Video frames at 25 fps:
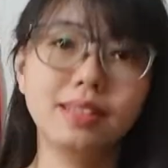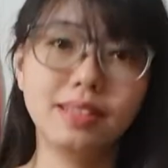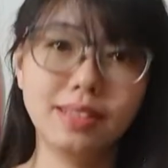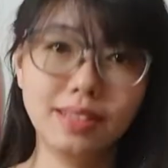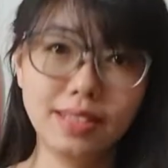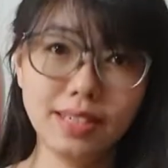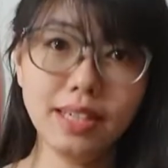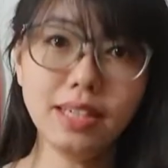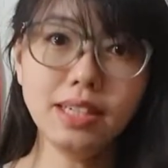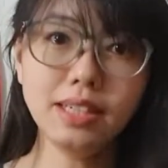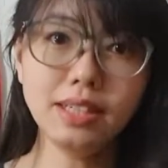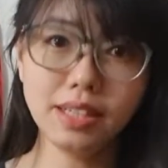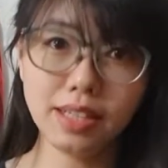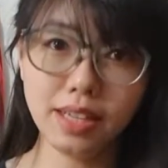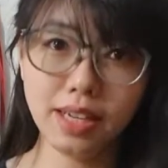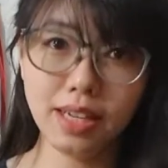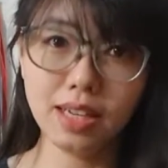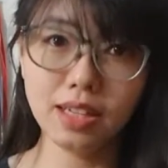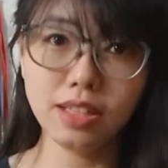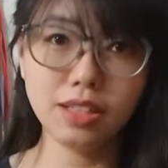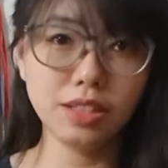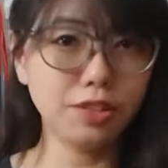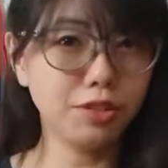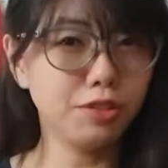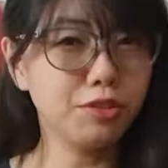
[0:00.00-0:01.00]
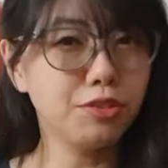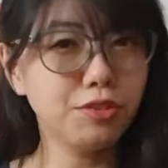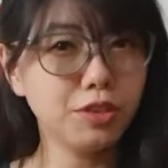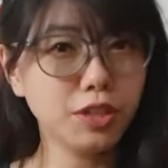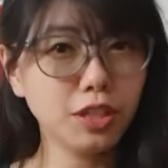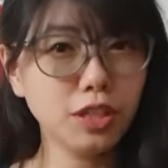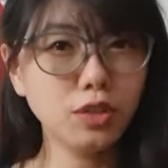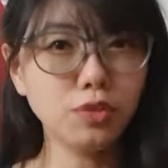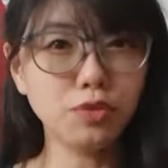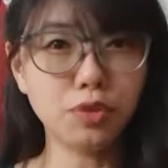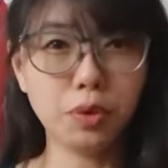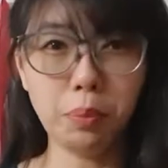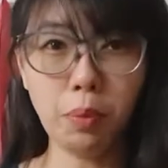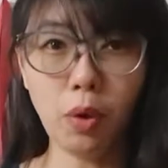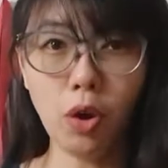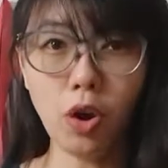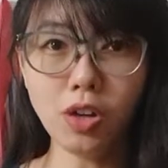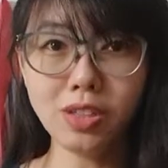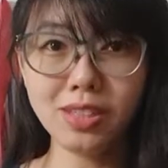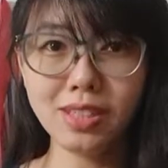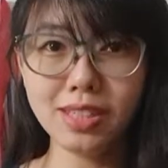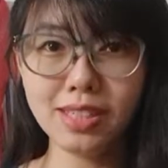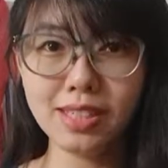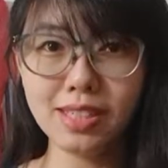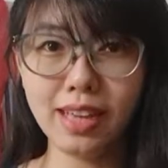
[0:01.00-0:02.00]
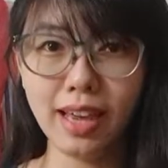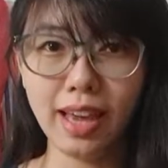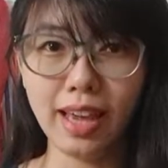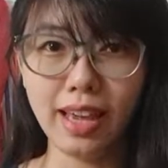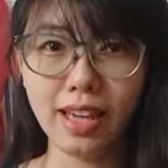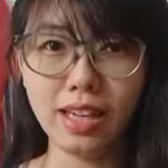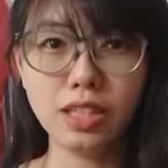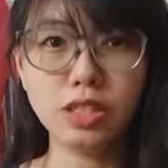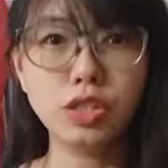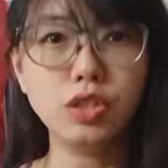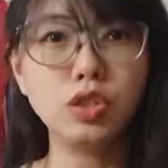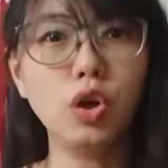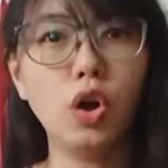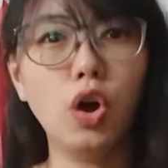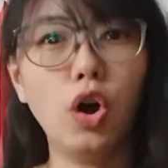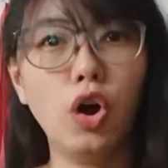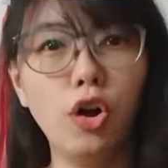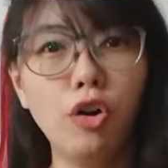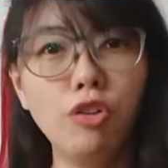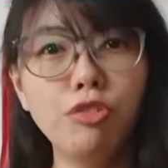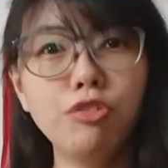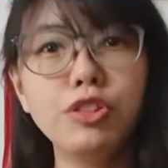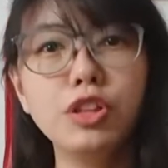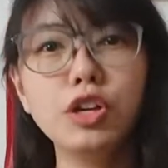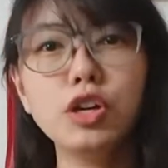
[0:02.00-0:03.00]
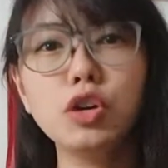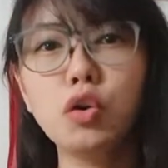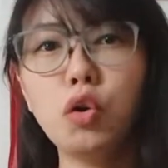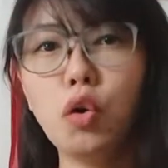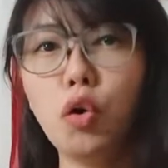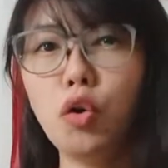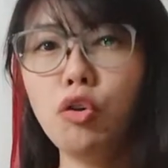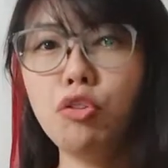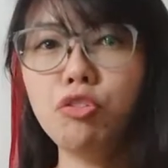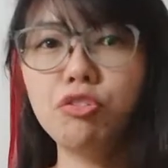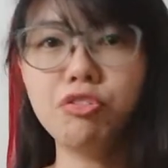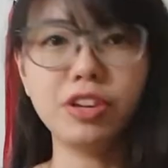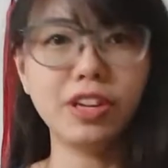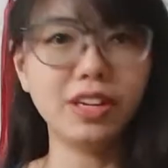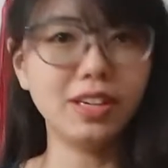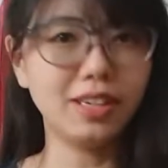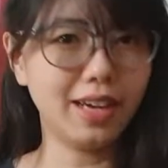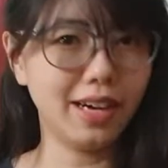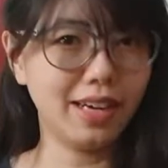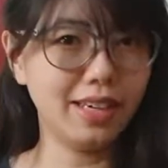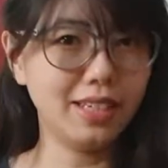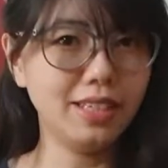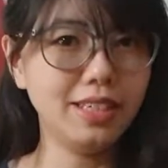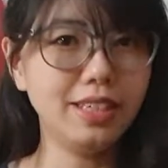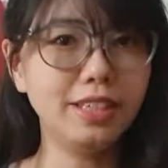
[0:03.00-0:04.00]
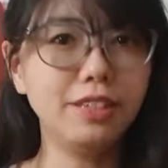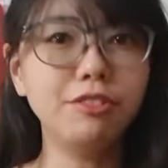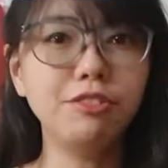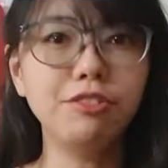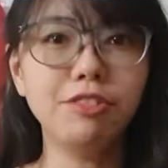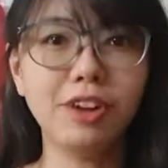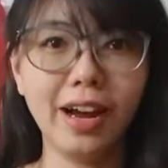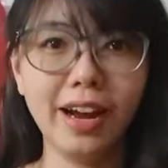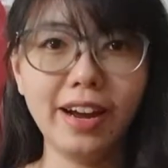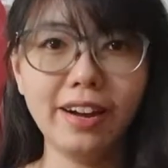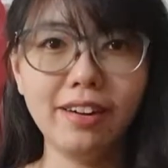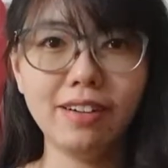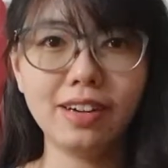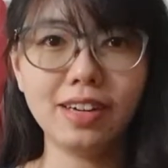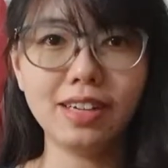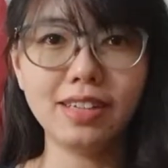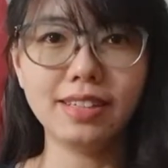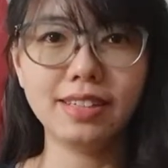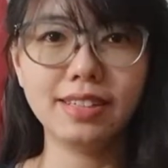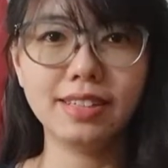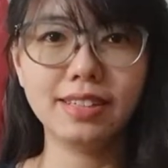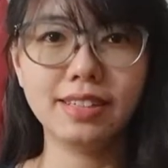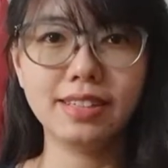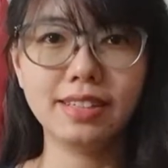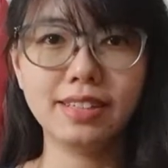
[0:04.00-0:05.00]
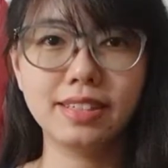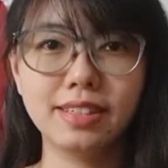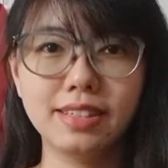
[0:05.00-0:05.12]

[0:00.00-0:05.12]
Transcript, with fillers: This is the first reported case of the COVID-19 virus.